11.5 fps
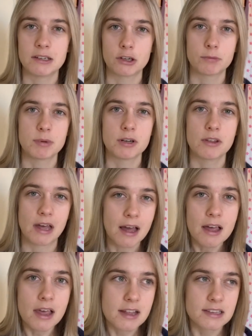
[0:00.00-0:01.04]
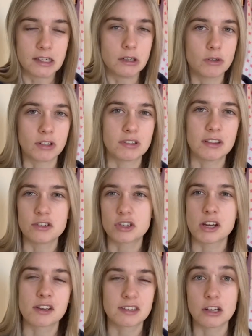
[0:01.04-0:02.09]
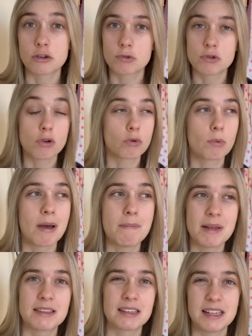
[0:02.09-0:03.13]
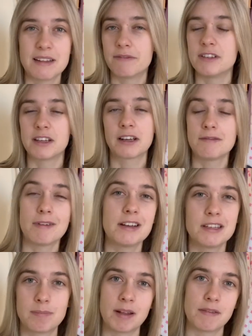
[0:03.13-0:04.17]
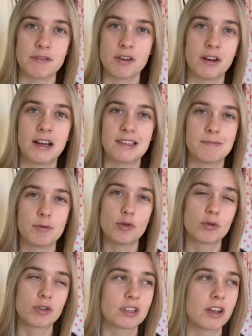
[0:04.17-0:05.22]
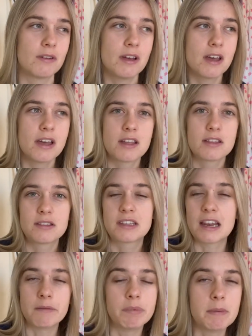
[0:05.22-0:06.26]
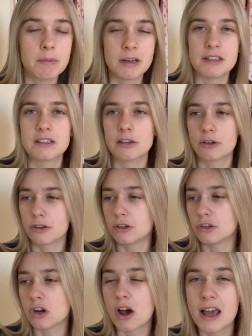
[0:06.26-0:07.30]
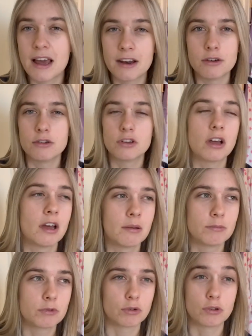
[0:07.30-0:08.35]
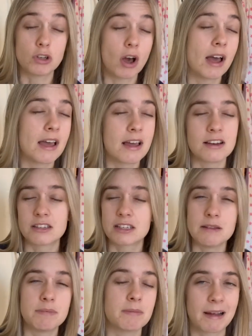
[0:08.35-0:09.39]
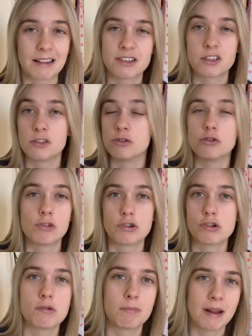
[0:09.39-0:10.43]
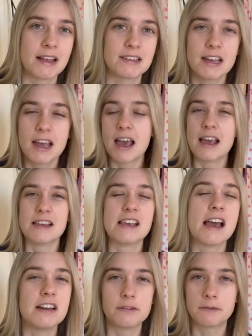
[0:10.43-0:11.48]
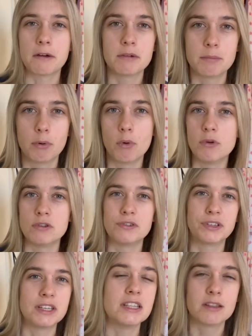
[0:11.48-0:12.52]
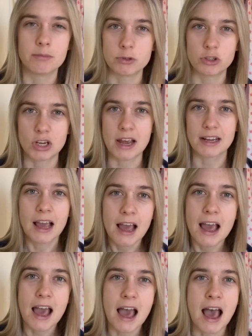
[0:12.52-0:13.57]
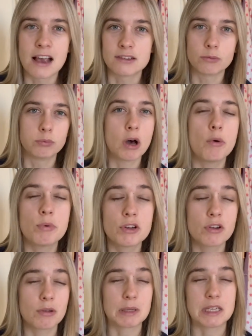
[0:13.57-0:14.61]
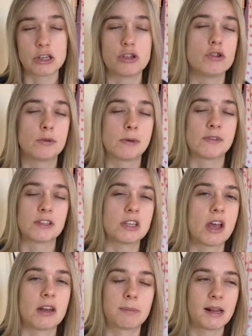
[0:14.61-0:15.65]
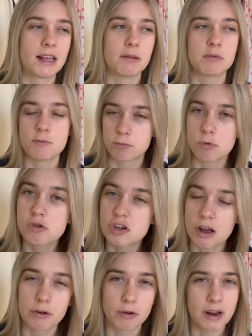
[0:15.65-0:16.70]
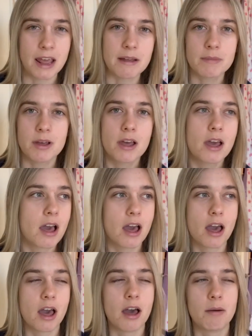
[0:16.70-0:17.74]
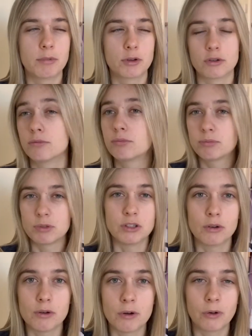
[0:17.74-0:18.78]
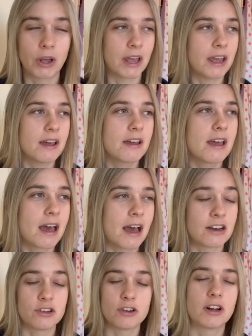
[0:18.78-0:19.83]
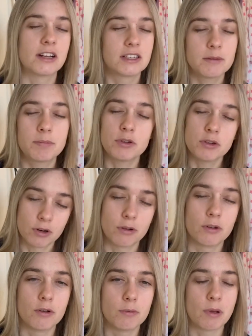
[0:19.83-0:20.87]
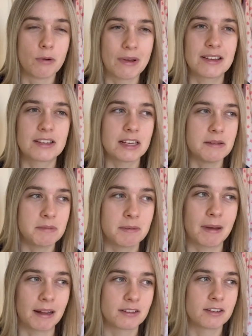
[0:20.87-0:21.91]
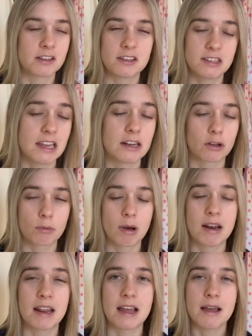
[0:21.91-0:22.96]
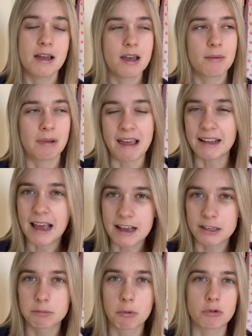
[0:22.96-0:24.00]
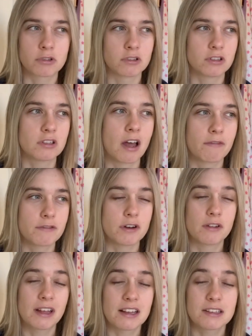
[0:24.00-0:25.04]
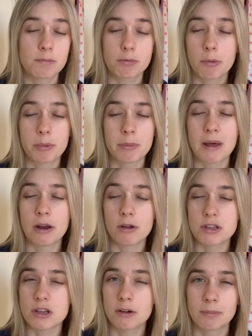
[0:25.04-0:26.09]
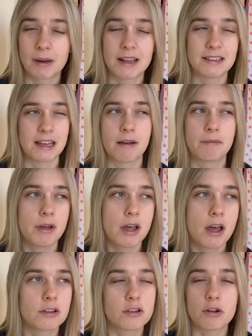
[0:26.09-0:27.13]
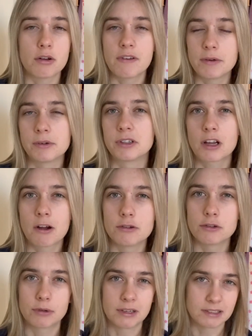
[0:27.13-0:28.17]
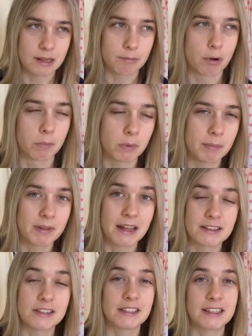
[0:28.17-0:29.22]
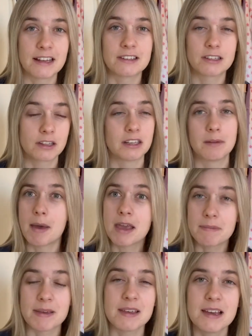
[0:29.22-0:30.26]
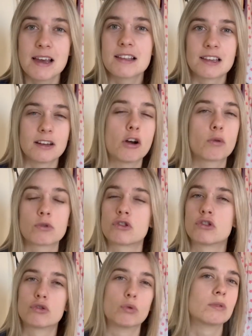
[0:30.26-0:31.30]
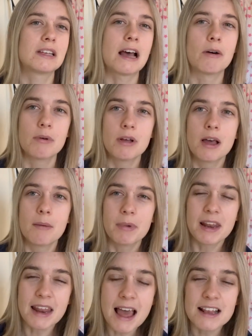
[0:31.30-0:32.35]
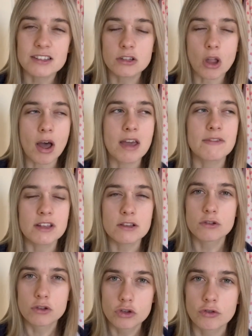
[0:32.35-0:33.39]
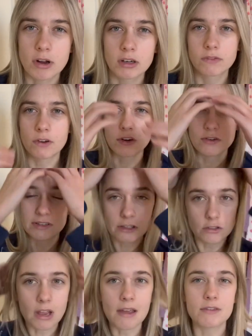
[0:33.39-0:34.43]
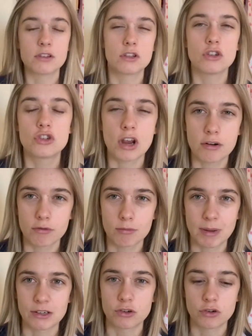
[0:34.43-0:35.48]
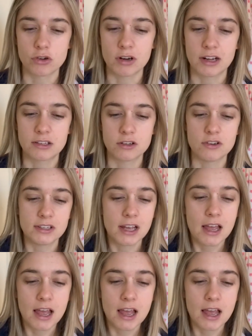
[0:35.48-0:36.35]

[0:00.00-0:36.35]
Because we know that Ten Hag said that Jadon Sancho is not quite mentally and physically ready to play for United, but also getting people in to look at the diet and sort of diet and sleeping patterns and nutrition of players, again, is very important to keep them in check as well. We know there was issues with a certain player that we shall not name because he's no longer here at United, but you know, who had sleeping patterns and stayed up quite late playing Xbox and stuff. You know, that is a problem that a lot of young players have. I don't know if anyone on the current squad has that problem, but that's again something that maybe Ten Hag wants to sort out. But let's dive into the transfer news. Let's dive into the general Manchester United news.